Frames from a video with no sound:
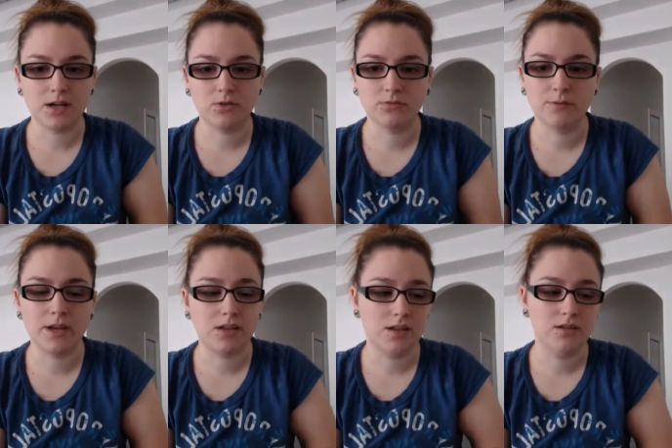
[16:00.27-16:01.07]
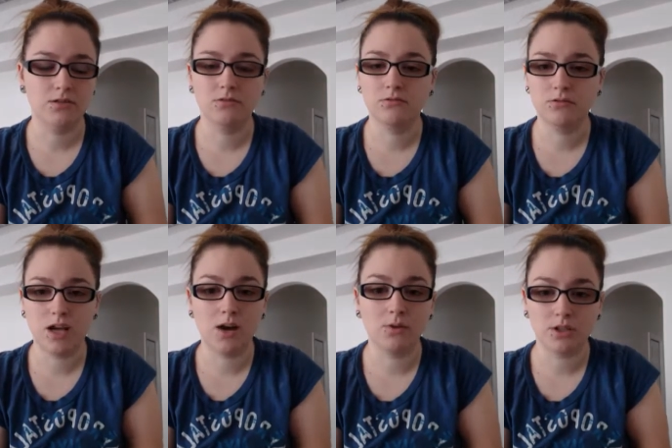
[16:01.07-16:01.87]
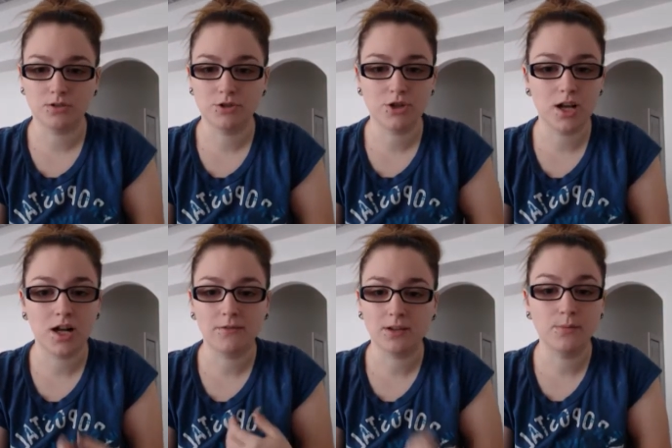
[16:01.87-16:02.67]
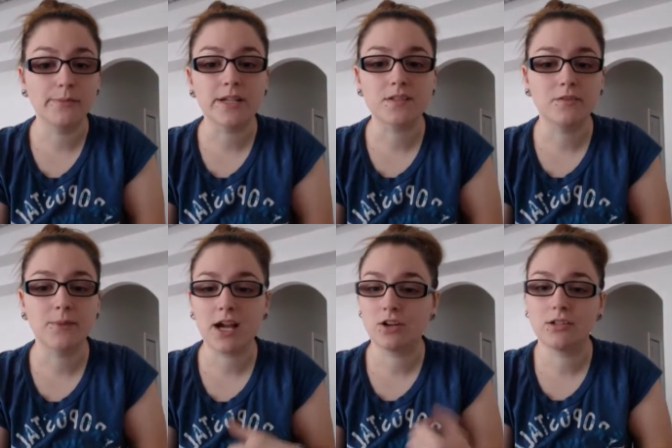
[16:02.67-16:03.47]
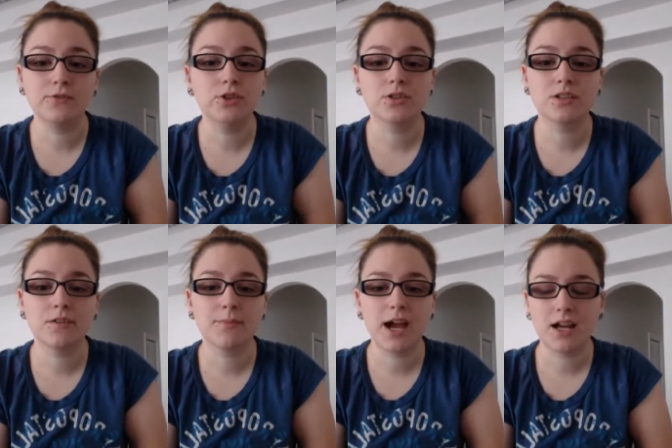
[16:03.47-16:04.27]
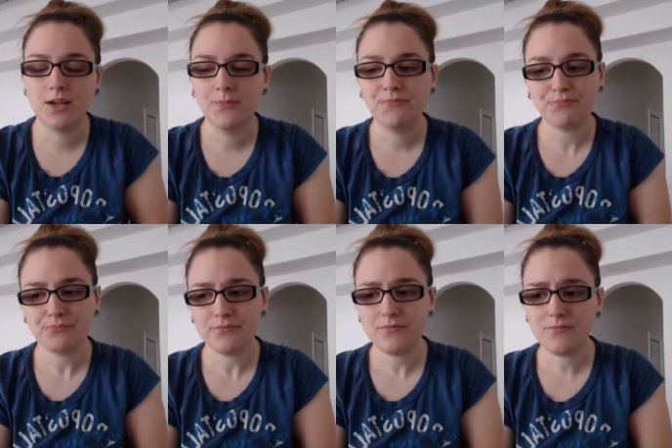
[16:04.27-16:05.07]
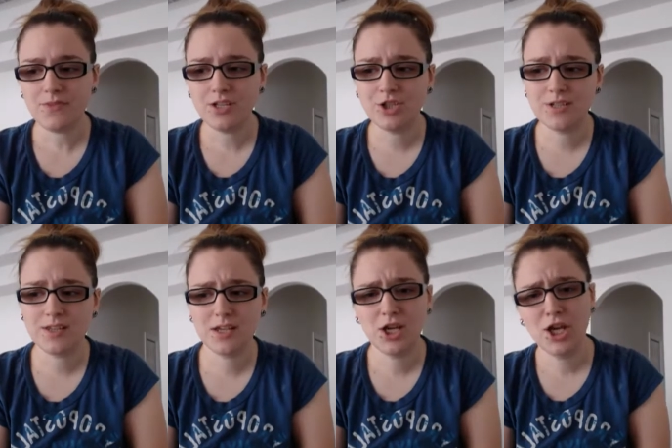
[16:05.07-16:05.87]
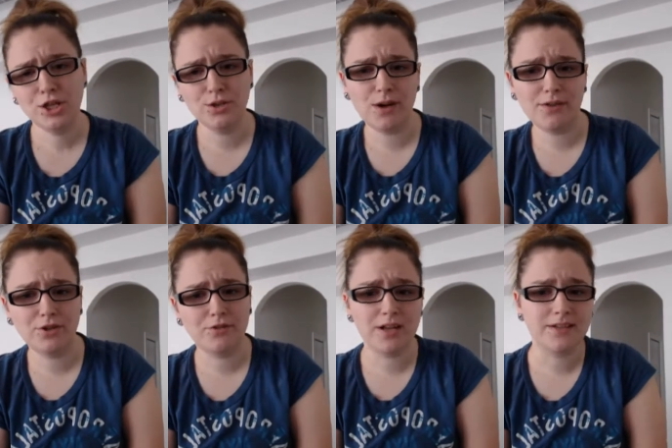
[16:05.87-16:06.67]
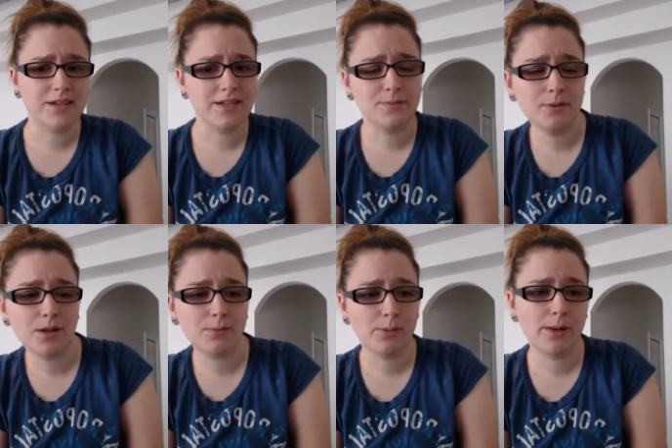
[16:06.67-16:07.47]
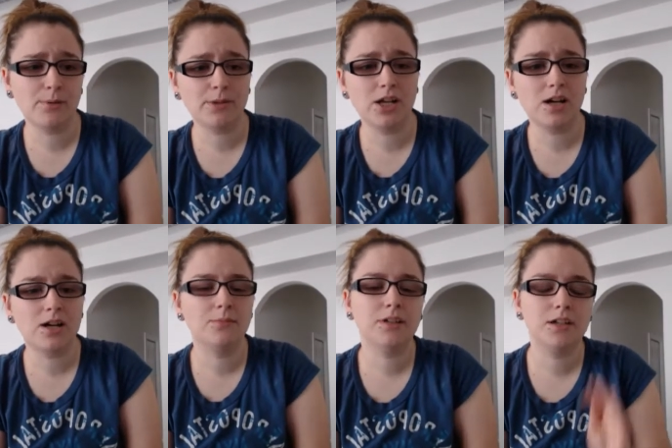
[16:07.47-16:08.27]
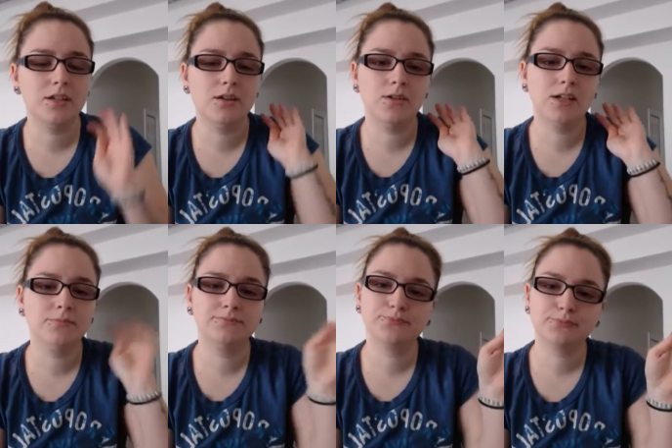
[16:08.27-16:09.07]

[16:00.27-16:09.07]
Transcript: my old roommate, like, dude, I want to do a trade-off. Give me my stuff back. I'll give you your stuff back. She's like, you have no right to text me, blah, blah, blah, blah, blah. I'm like, you know what?